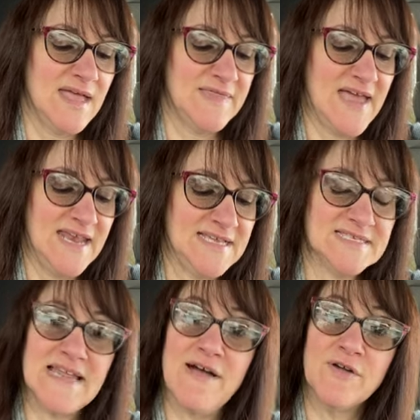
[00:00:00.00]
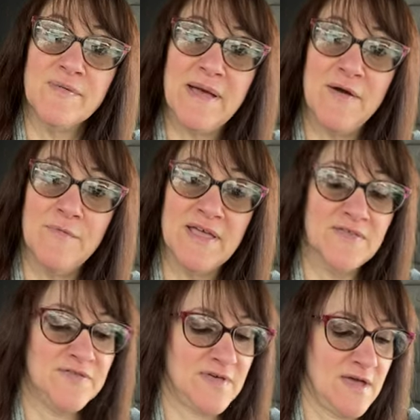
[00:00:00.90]
that has now come out
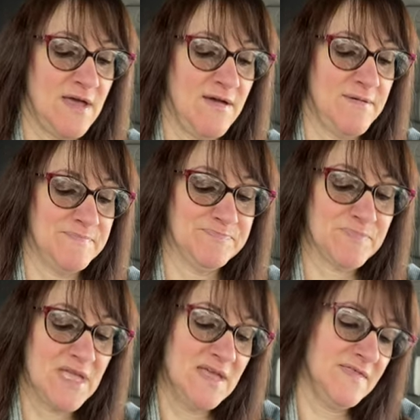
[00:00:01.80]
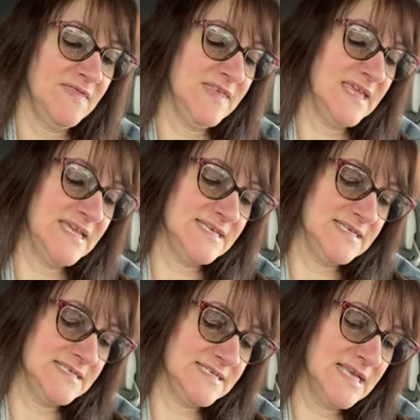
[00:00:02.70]
with um,
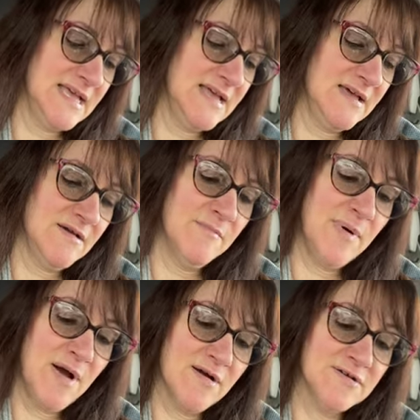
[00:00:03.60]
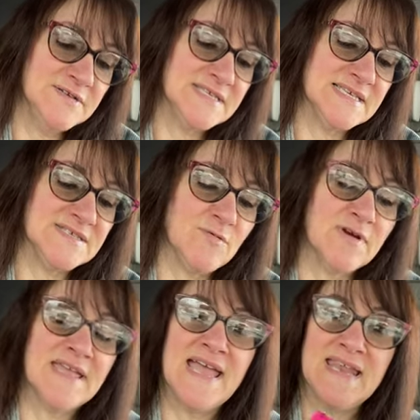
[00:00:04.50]
these bars, these
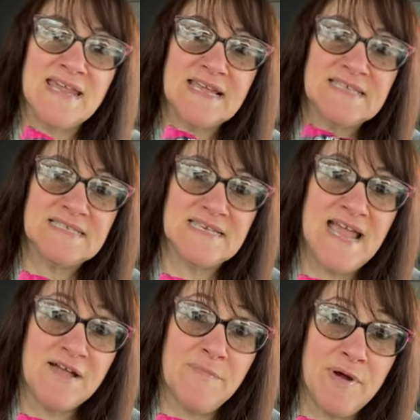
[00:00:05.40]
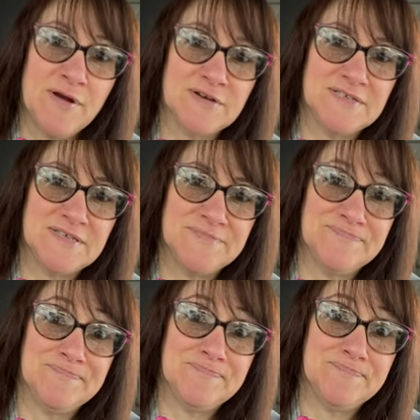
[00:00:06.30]
organic snack bars.
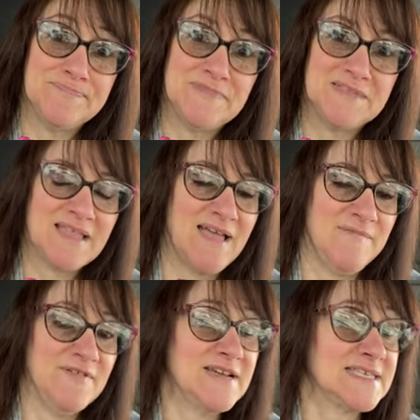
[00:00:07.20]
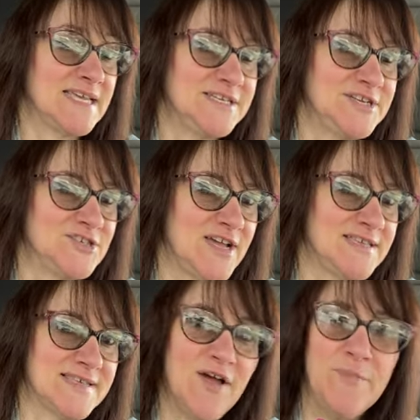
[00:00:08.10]
I'm very excited to try
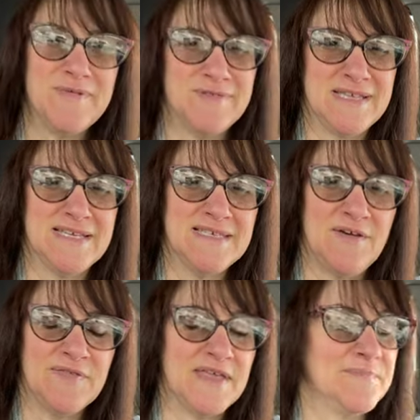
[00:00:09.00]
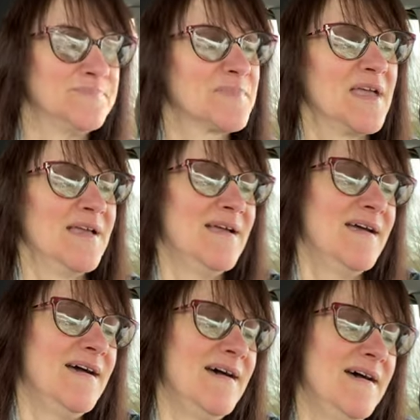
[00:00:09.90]
this. I hope it really is healthy.
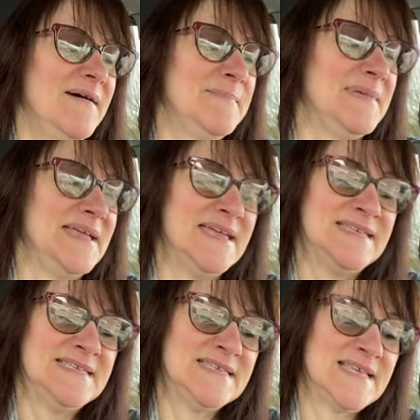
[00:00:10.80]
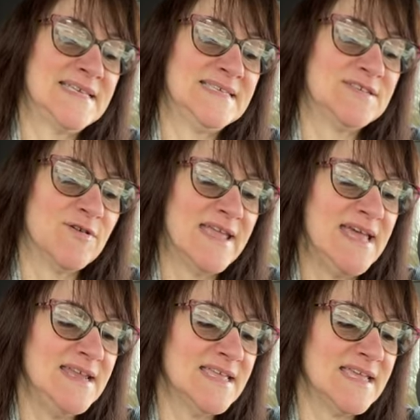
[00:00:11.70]
Um, it says it's
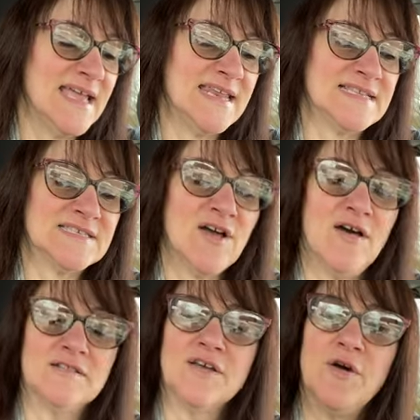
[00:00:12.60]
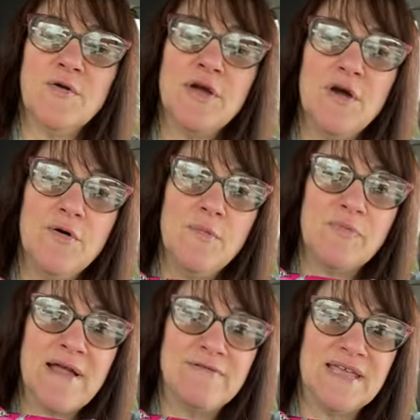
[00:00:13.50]
organic and it's called Cocoa
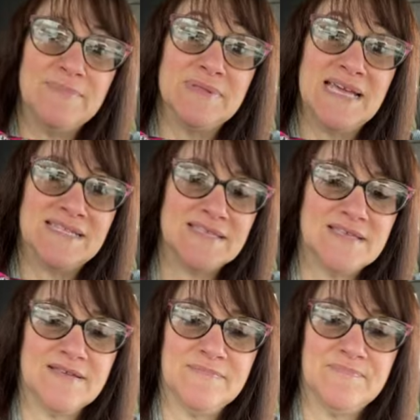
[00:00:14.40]
Brownie Blitz.